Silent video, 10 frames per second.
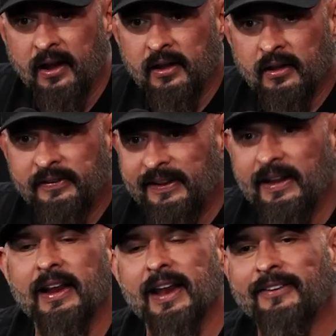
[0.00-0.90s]
Yeah.
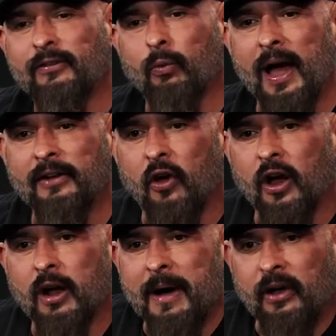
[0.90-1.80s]
See, and this is why I
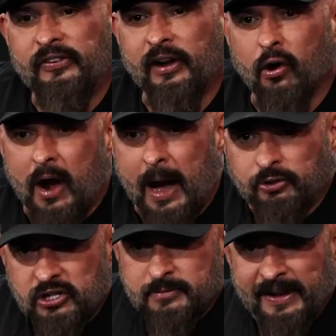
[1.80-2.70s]
talk about zero
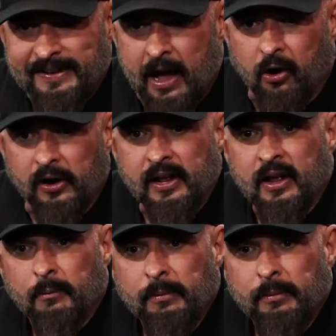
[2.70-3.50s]
options mentality